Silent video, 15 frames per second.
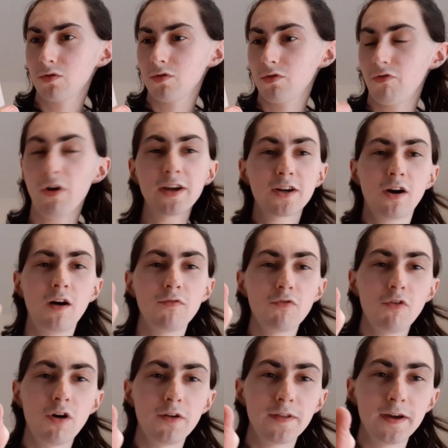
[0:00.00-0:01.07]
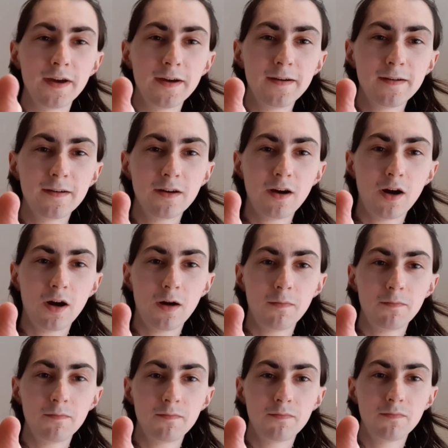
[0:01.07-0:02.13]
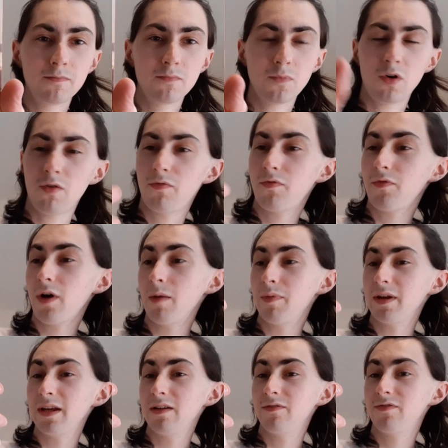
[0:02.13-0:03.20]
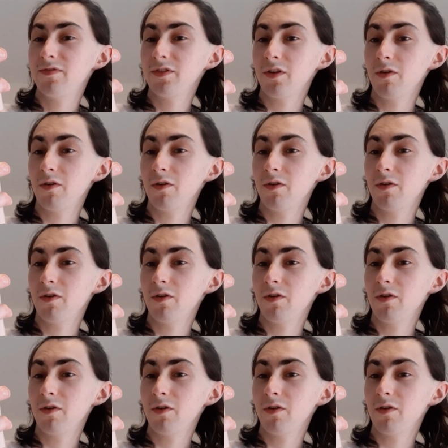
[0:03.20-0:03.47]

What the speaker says: Great cover art there. Of I believe